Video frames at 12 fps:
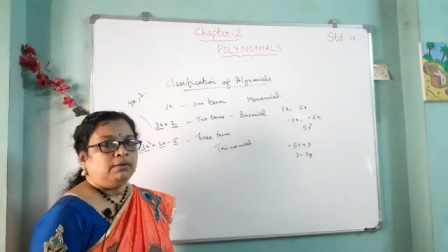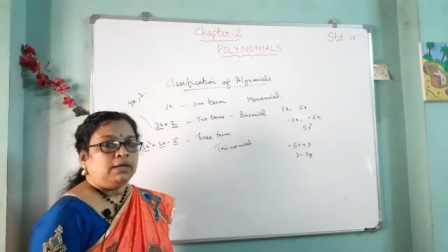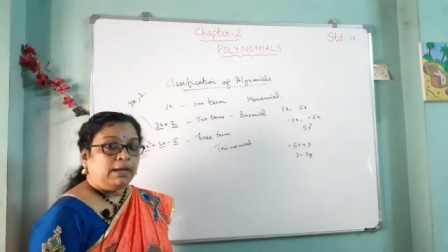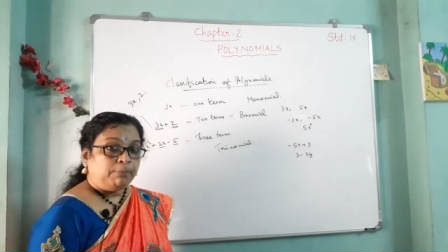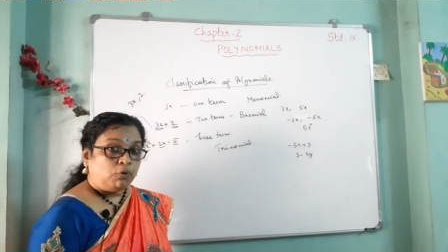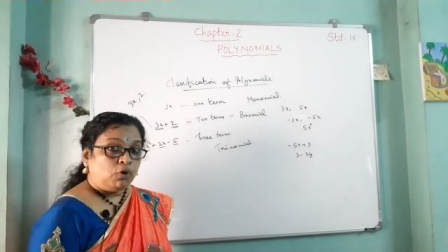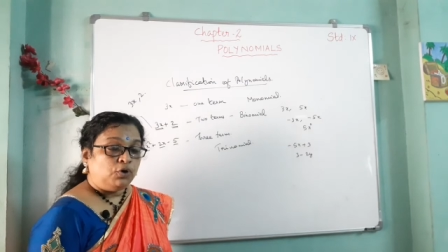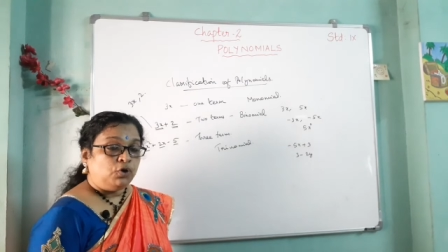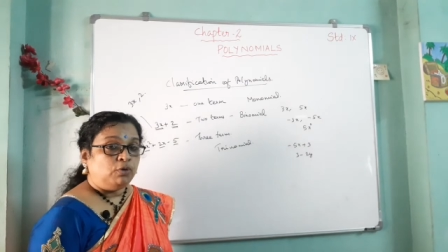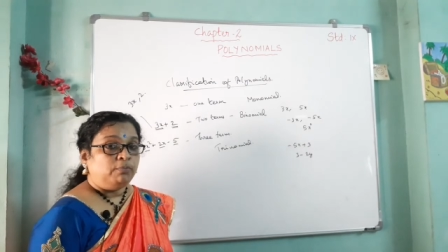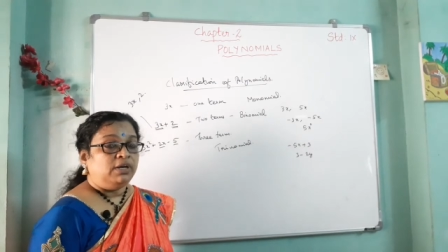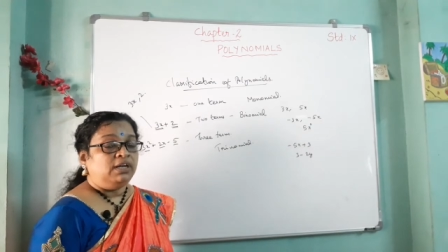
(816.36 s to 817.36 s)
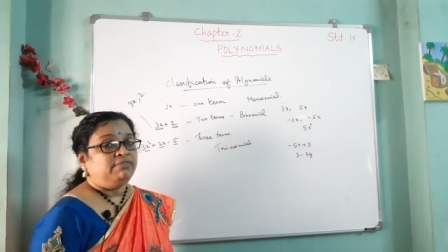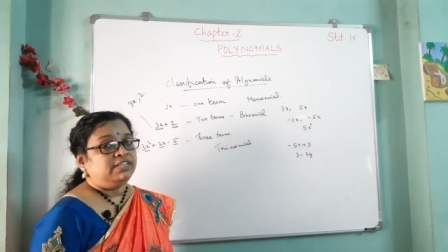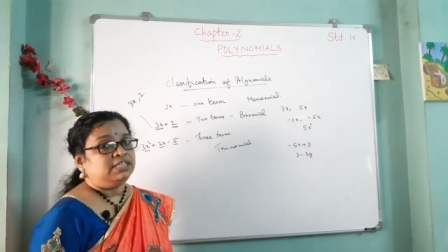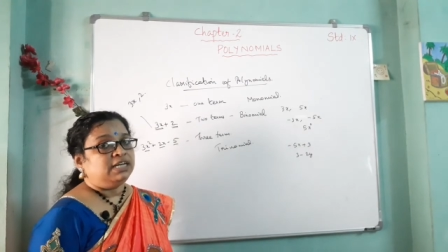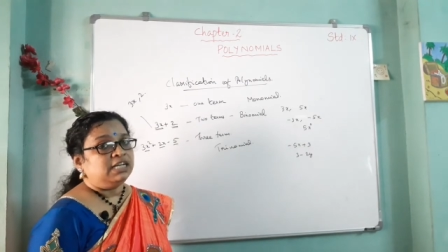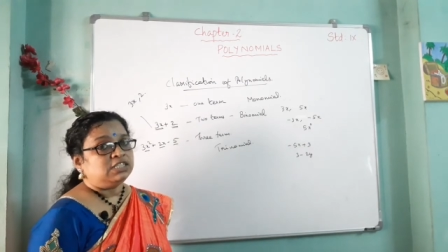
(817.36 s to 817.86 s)
A polynomial which
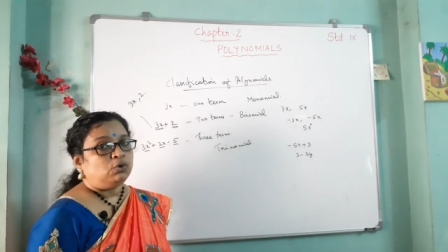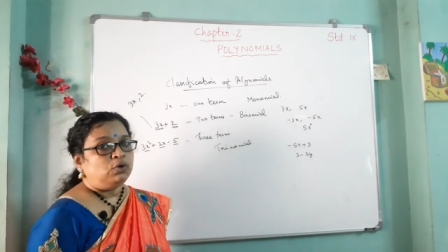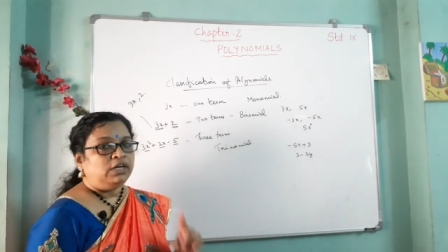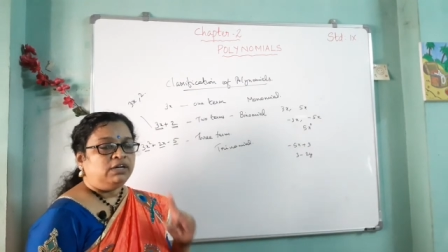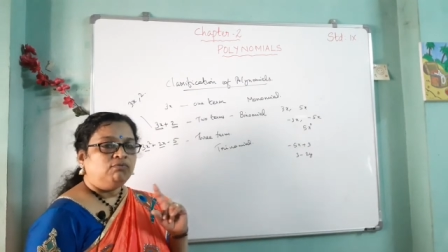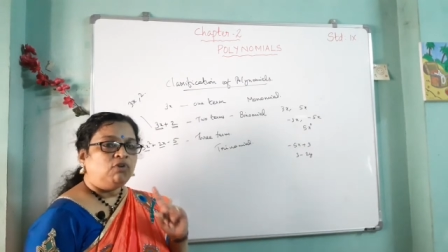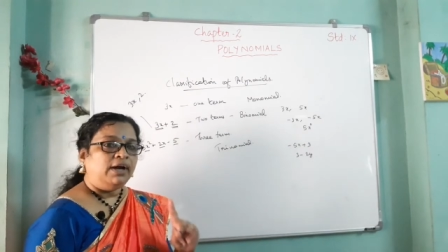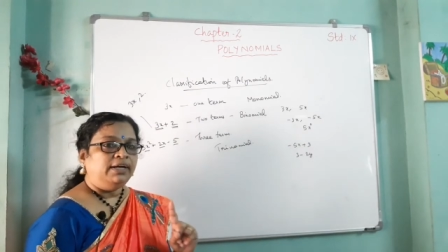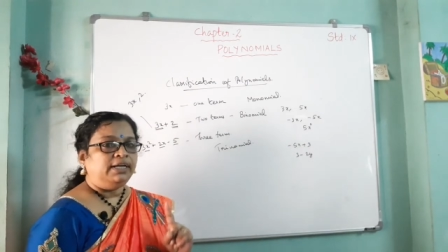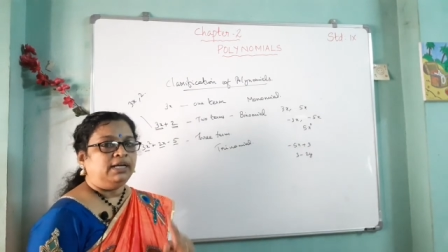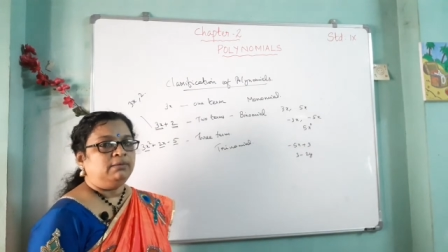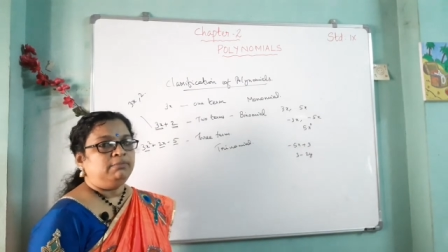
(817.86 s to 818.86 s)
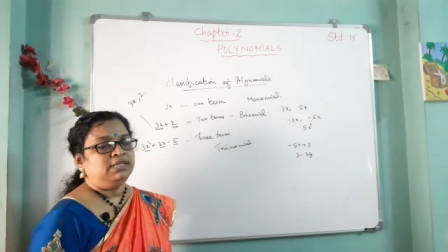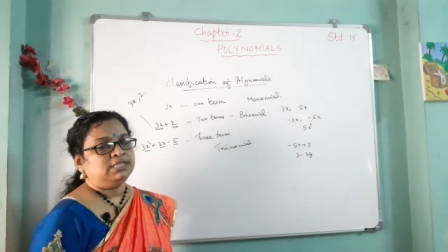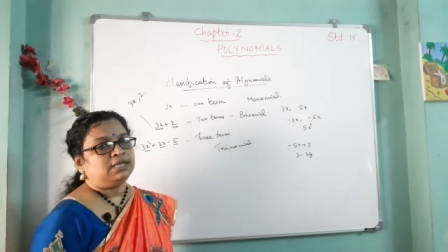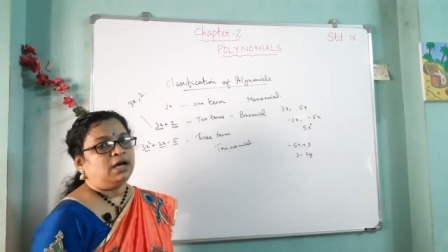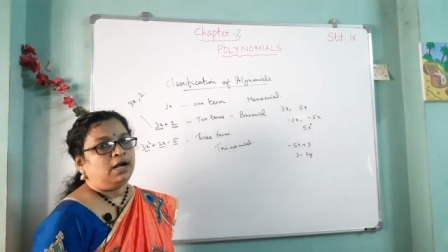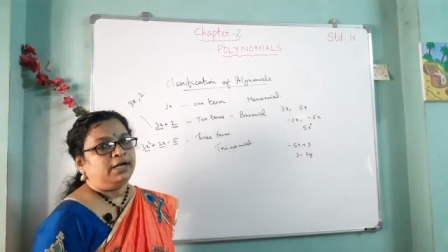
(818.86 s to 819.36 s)
has only one term is
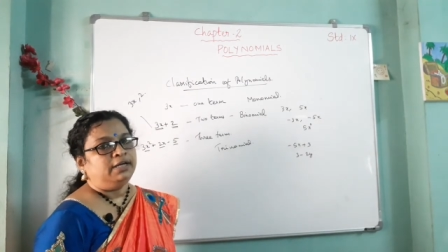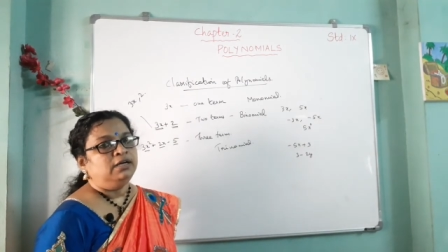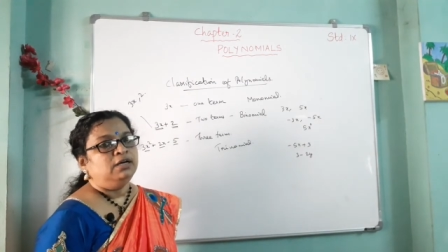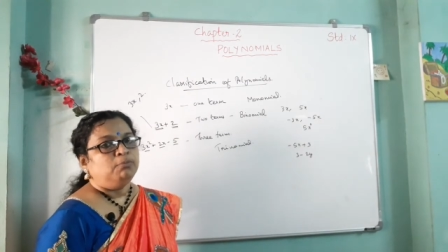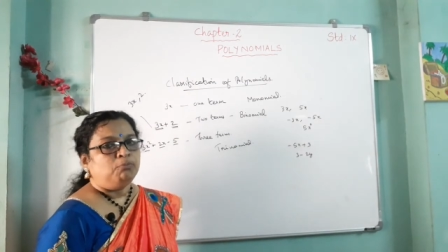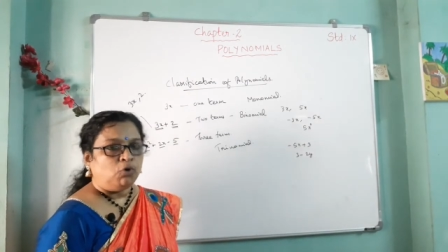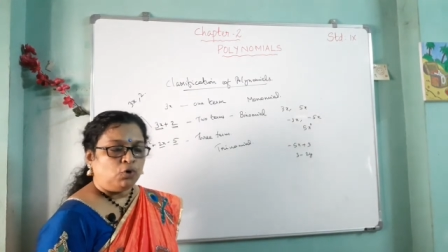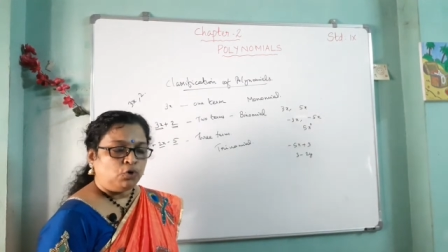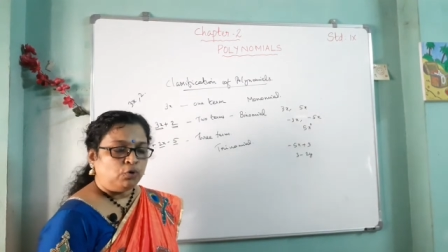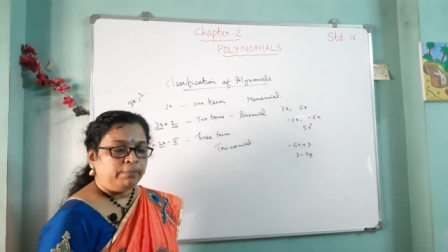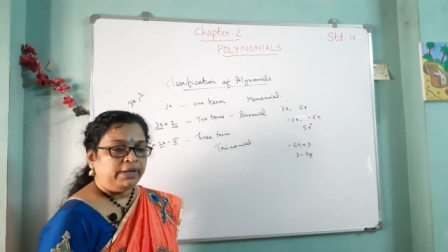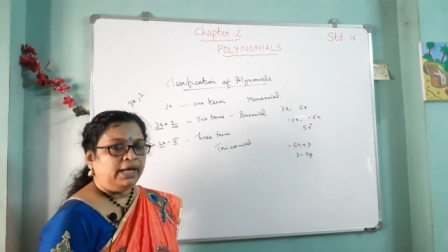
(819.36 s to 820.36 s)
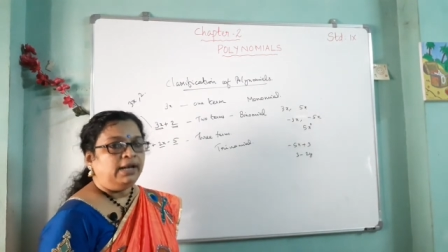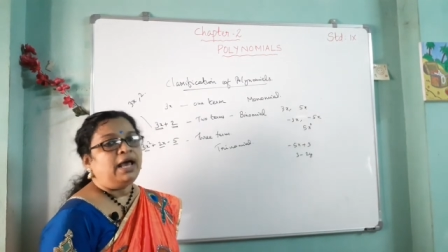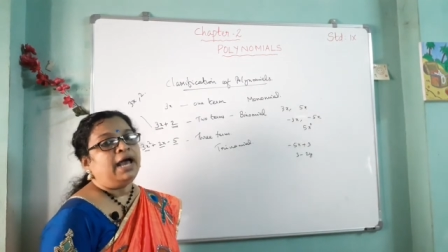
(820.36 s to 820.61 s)
called monomial,